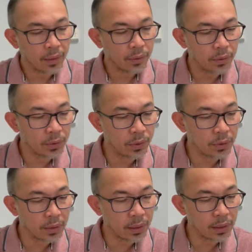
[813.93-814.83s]
To show
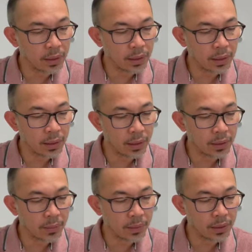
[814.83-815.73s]
your understanding,
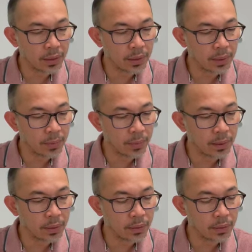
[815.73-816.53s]
complete the table below